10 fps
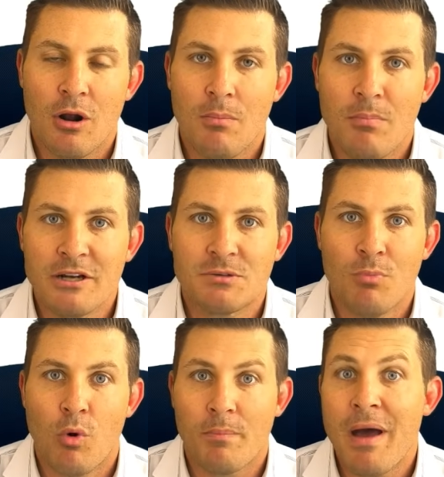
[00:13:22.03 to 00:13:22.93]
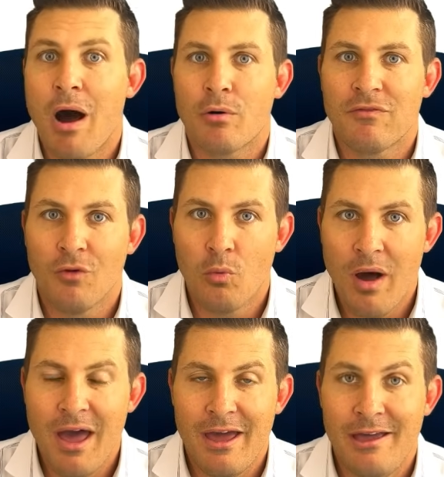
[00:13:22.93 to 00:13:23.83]
much more powerful
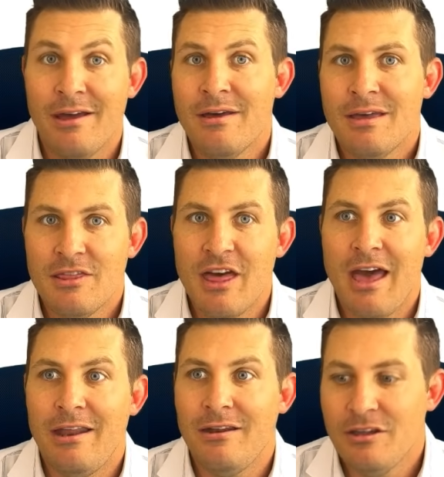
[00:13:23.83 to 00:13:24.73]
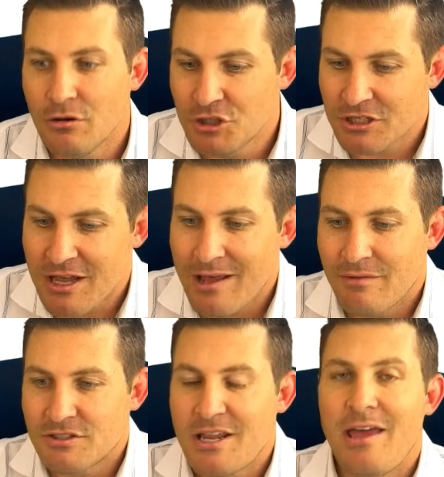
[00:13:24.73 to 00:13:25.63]
way than just kind
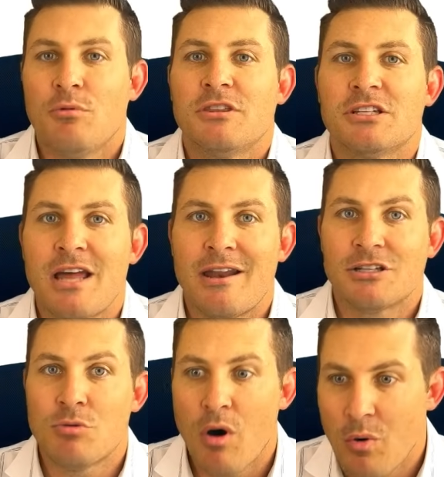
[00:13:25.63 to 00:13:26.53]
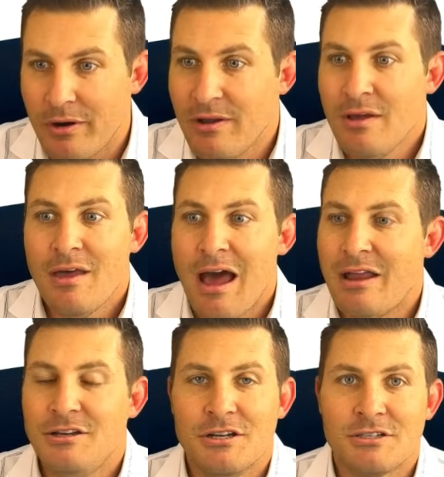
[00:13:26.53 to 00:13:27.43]
of staying with the status quo
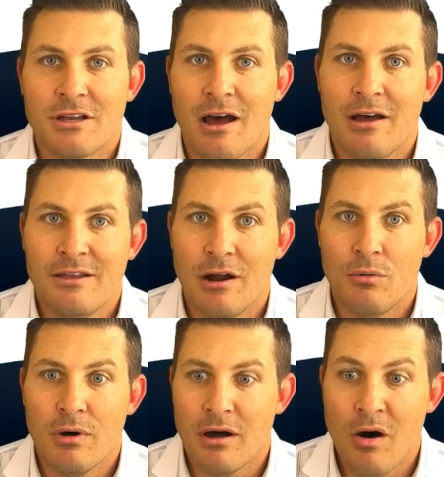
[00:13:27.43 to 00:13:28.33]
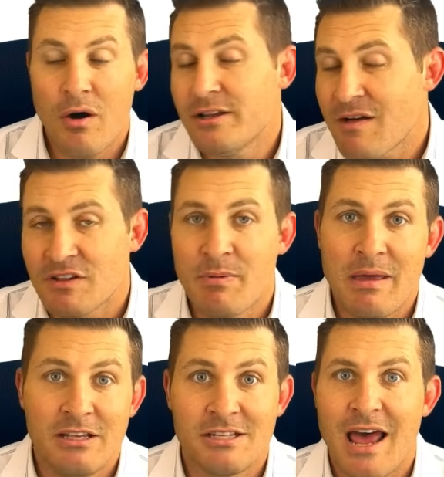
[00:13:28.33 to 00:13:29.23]
and just I'd have to pay
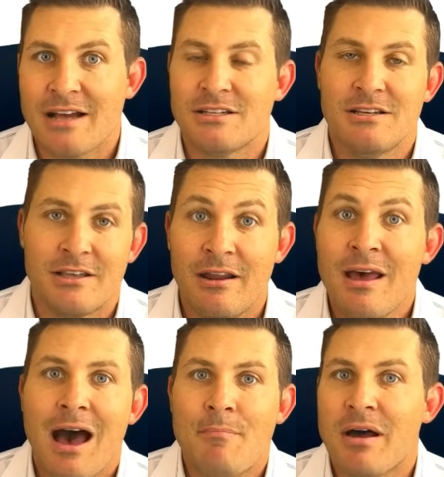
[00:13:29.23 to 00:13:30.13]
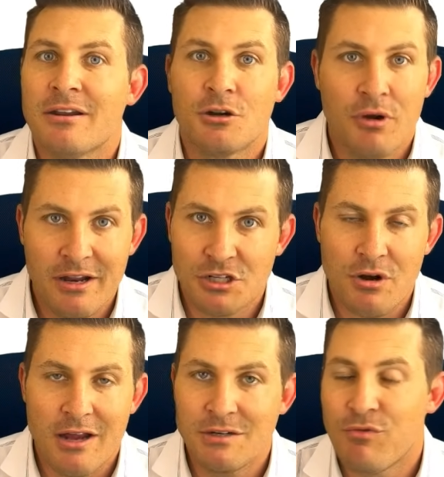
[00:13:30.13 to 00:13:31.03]
these taxes and I'm not going to create a
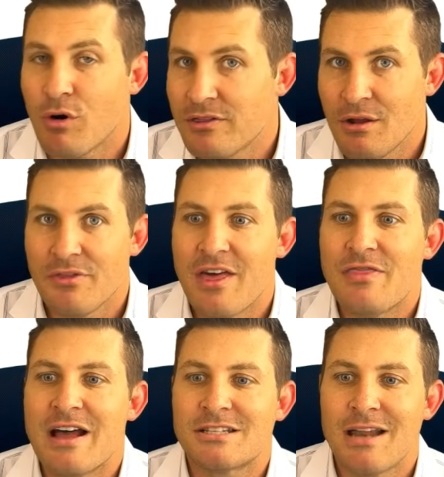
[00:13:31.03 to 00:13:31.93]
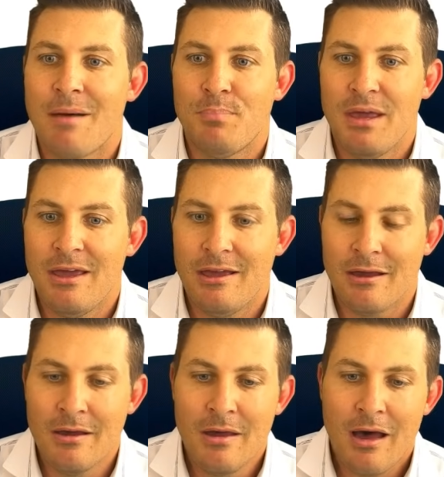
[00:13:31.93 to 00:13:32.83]
strategy for it. That's not
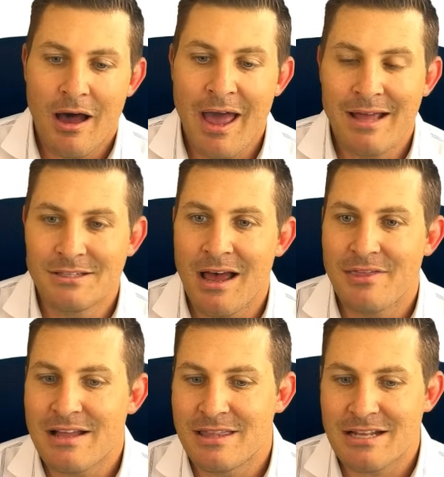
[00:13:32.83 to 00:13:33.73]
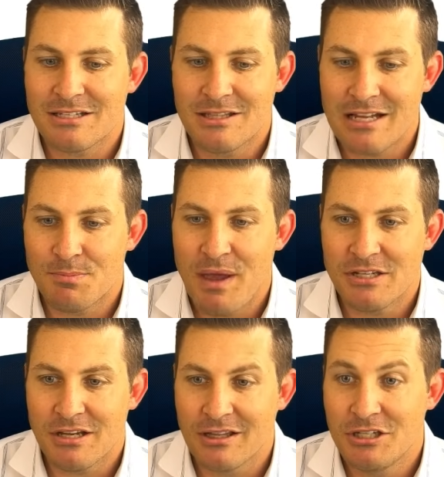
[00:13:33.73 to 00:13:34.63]
being hands-on. That's
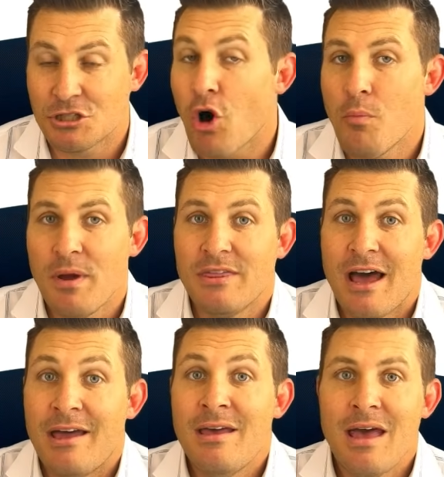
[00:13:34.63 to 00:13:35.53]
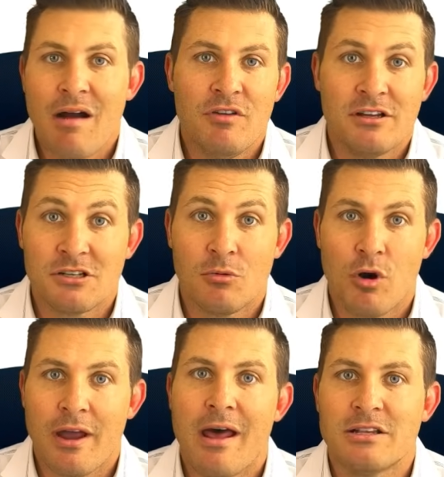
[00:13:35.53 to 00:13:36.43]
basically just hoping that everything's going to
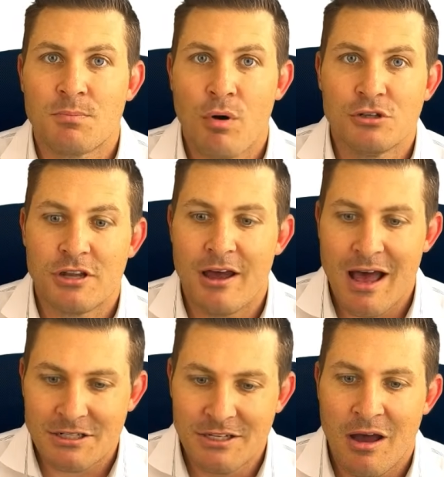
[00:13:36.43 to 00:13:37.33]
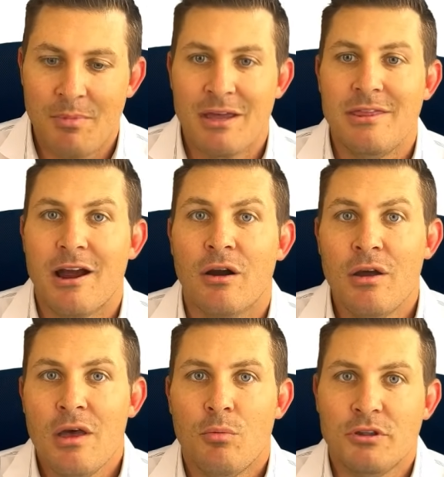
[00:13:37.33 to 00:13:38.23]
work out, as opposed to actually coming in there
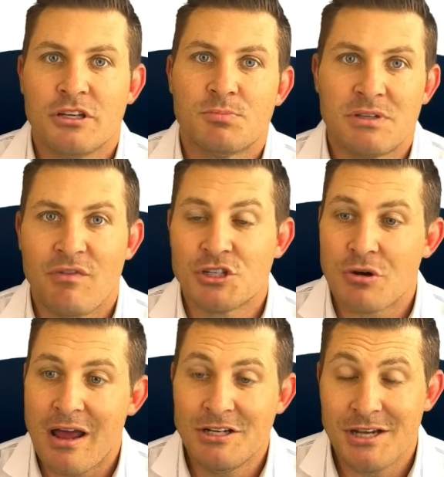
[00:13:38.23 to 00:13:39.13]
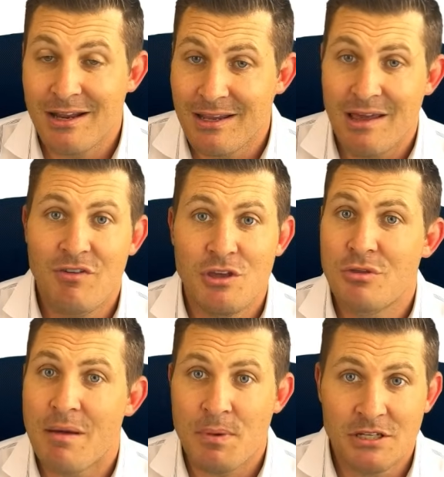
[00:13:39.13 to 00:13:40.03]
with a specific strategy and giving you
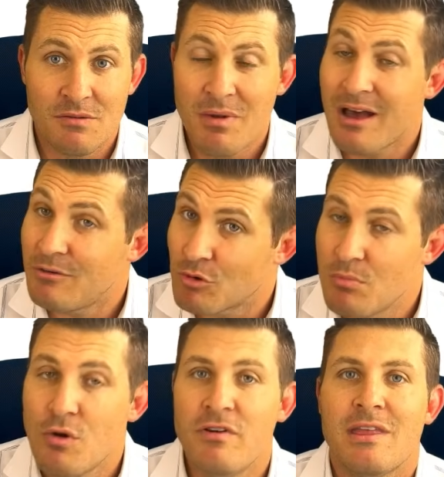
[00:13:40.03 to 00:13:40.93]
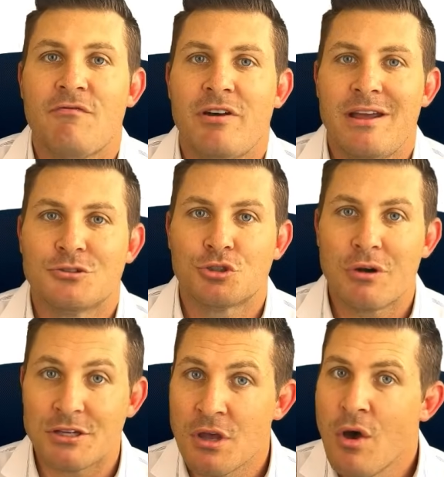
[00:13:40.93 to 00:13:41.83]
that peace of mind, removing that financial
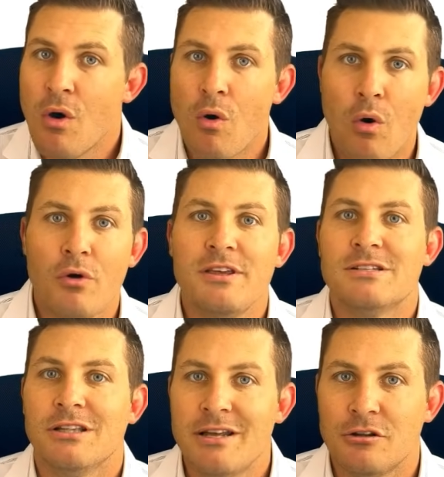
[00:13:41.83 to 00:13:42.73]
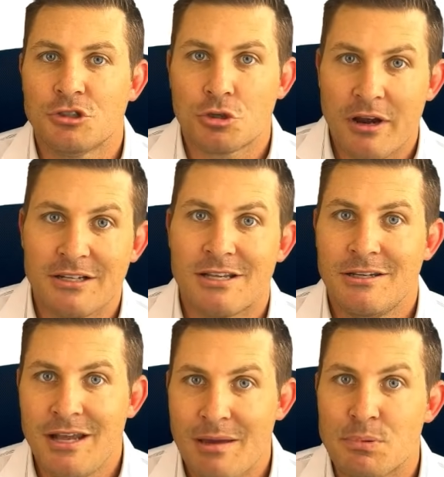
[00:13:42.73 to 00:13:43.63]
stress. All these little tricks and
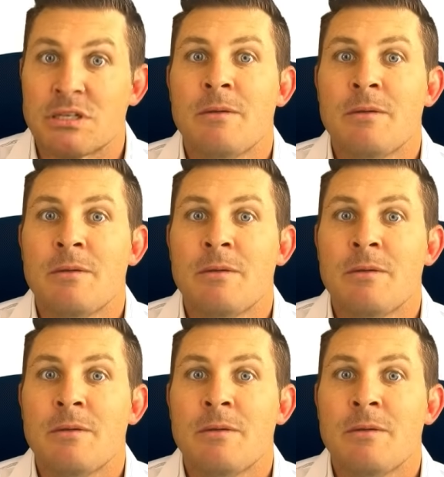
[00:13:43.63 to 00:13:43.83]
tips.